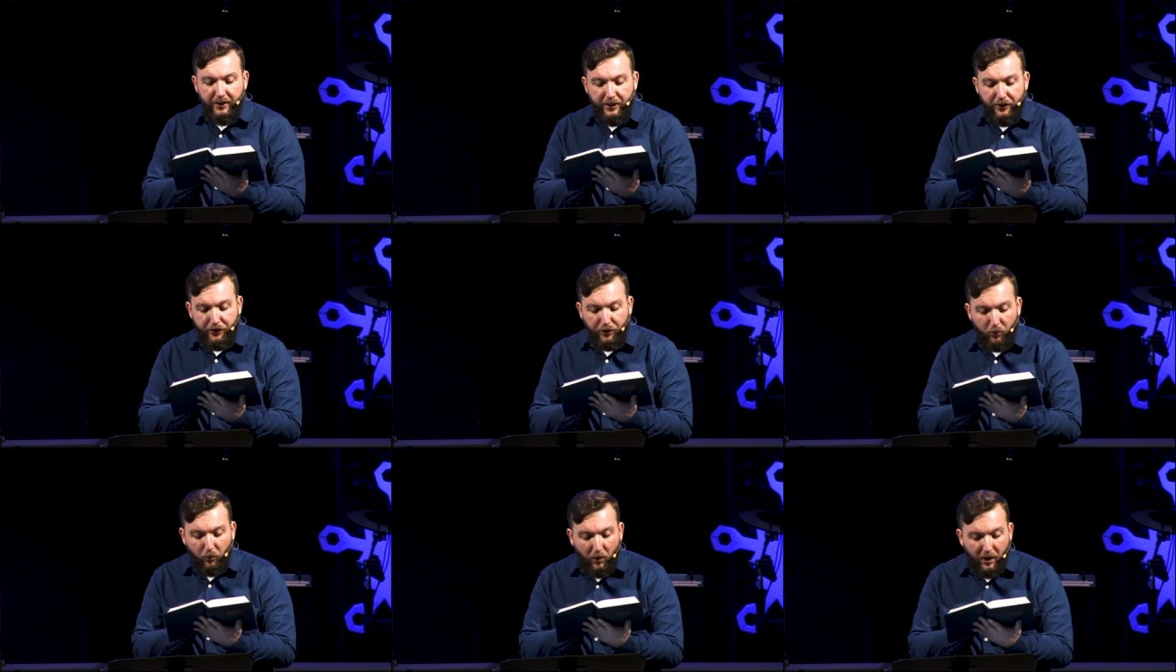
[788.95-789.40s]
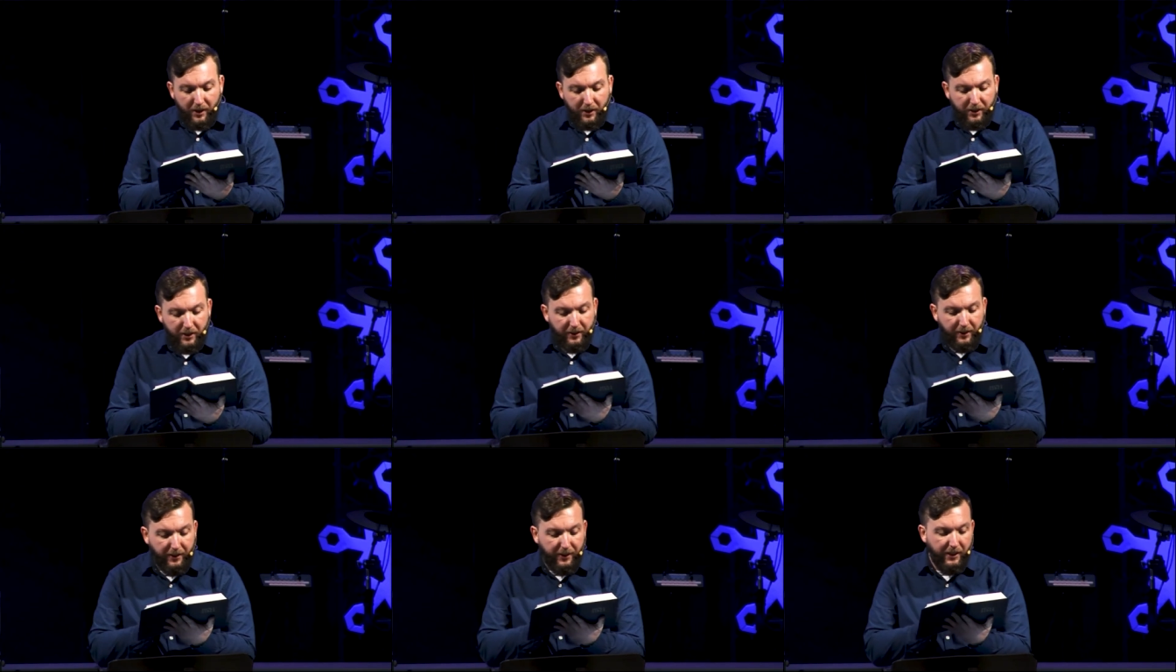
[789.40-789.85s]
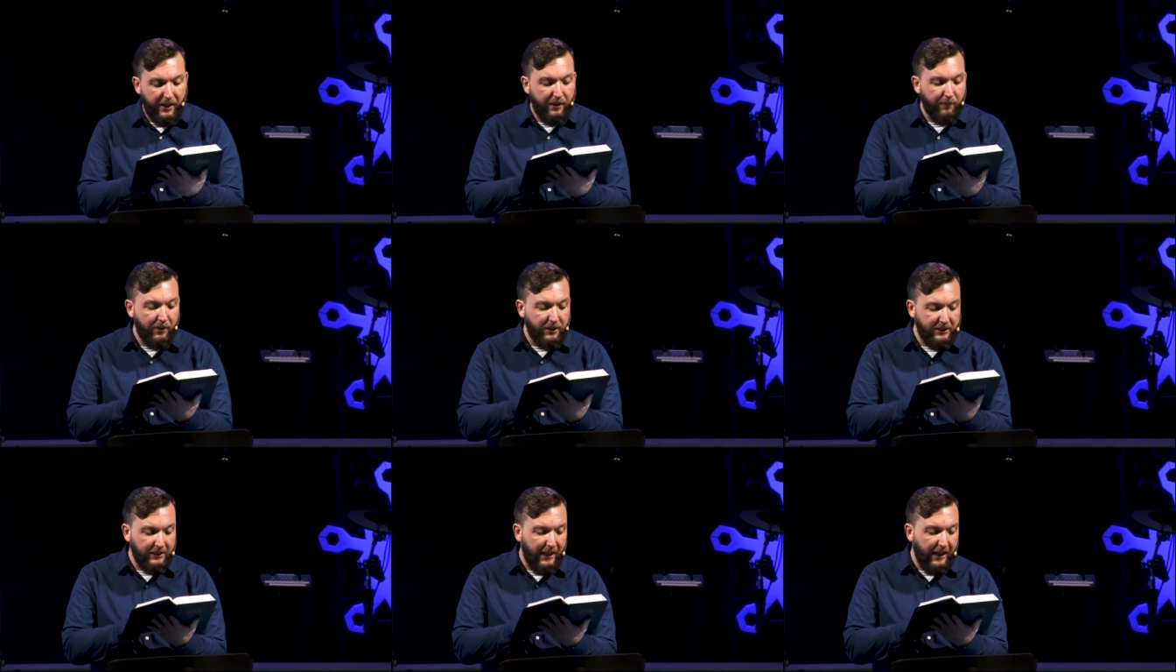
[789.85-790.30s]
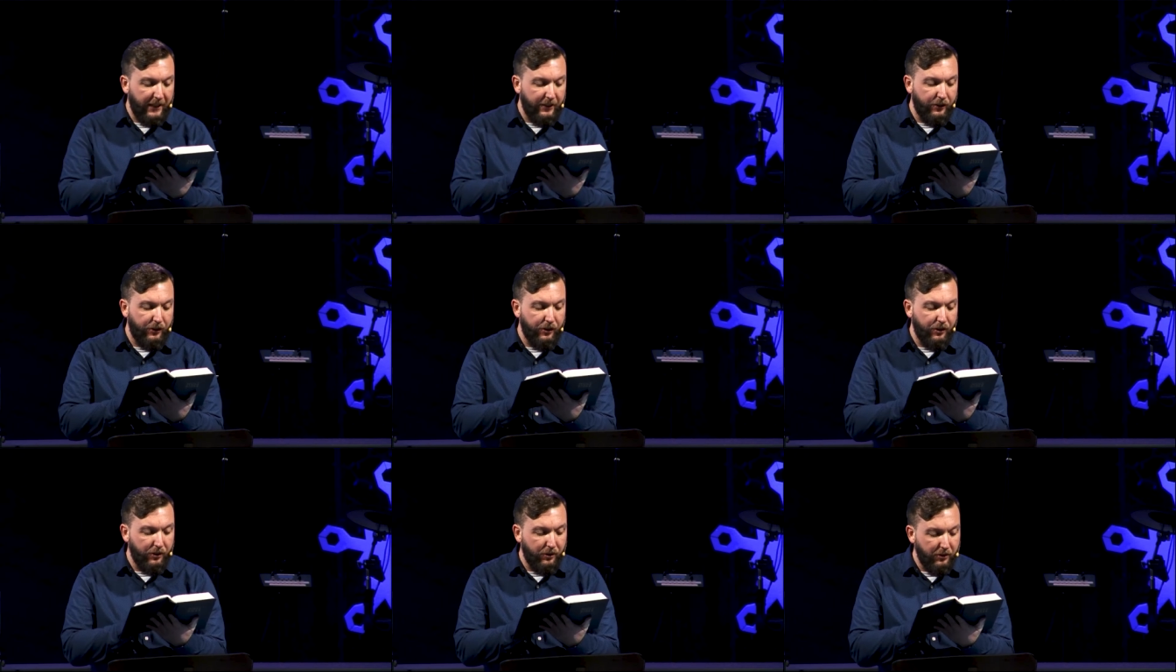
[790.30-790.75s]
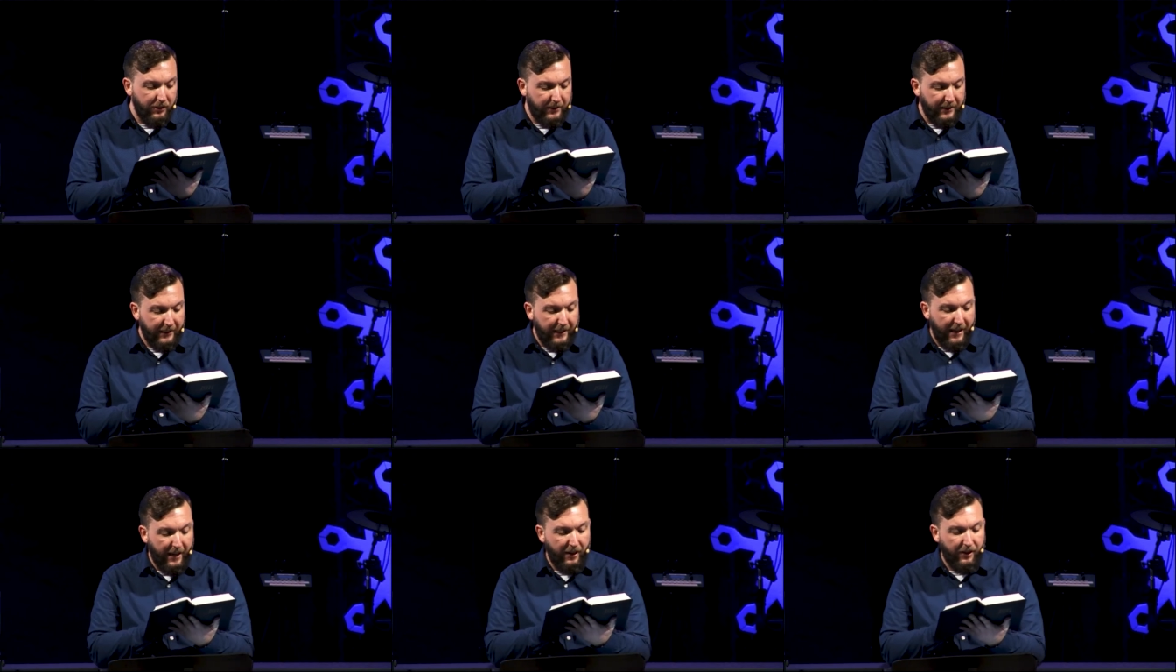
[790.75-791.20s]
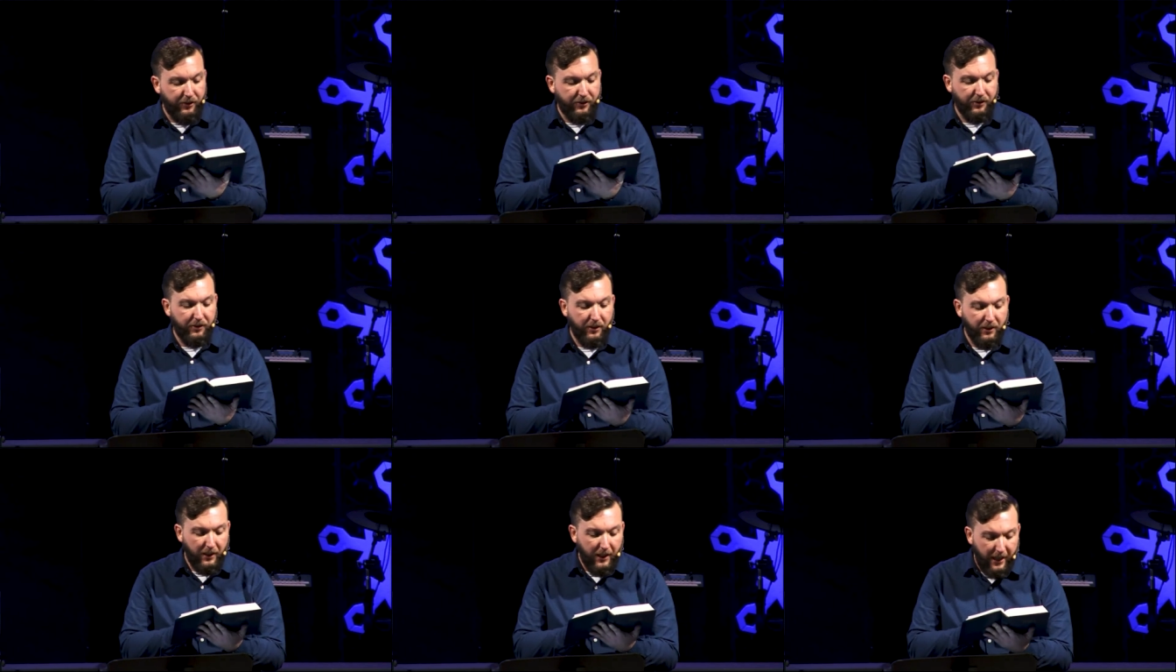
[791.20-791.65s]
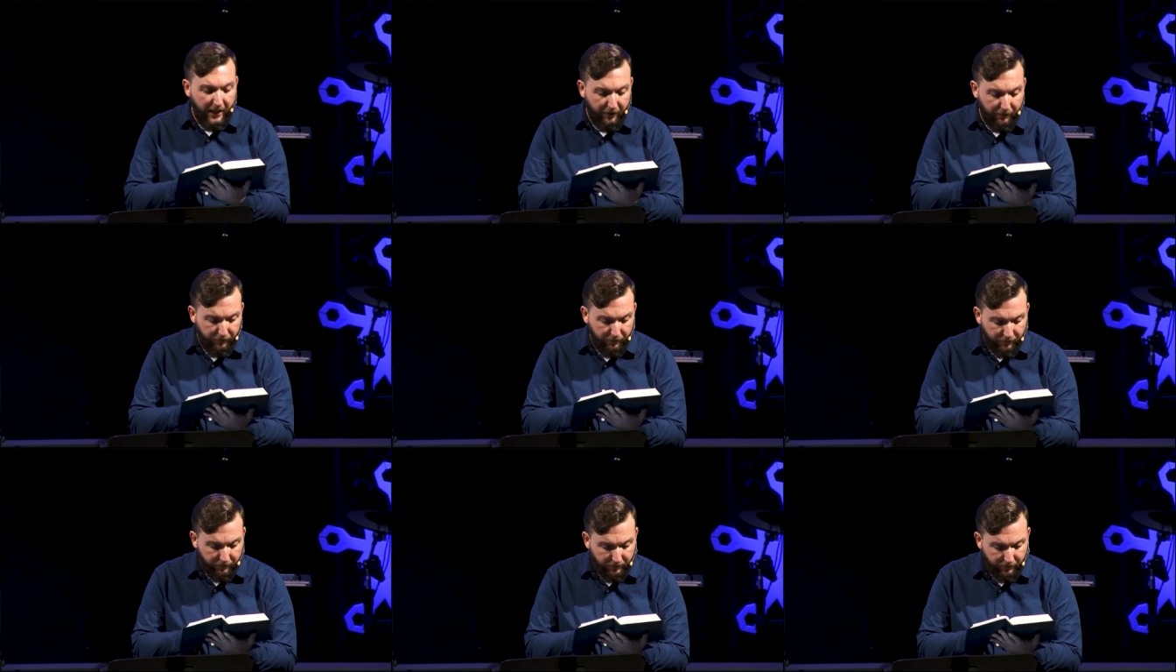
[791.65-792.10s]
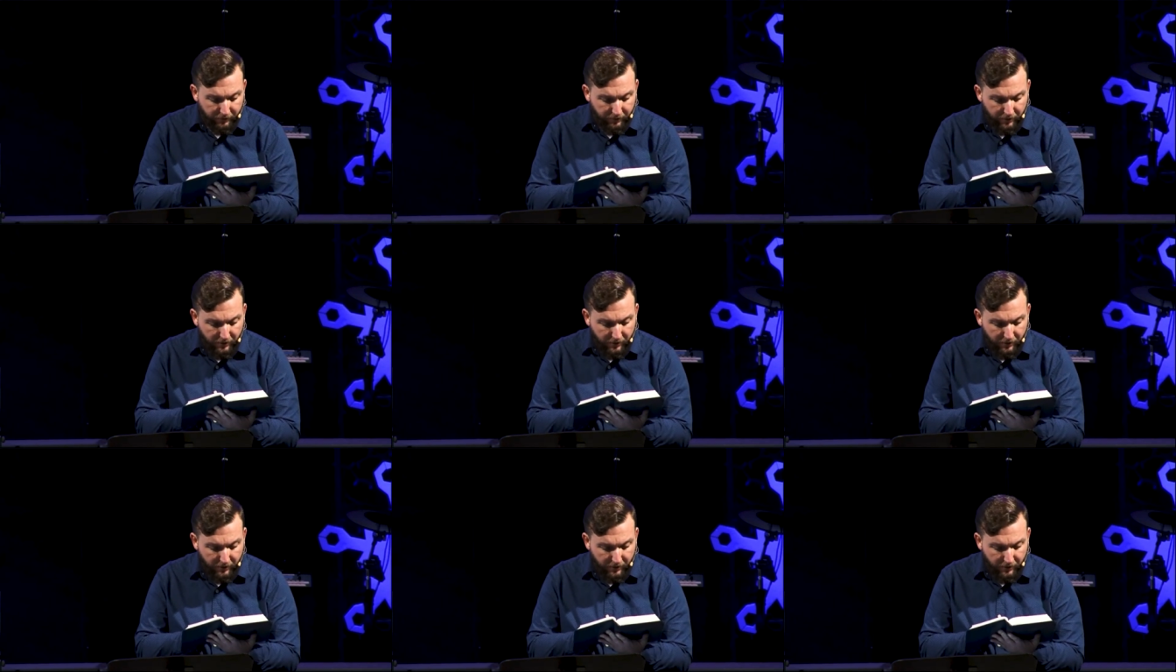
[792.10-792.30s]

Teacher, what good thing must I do to get eternal life?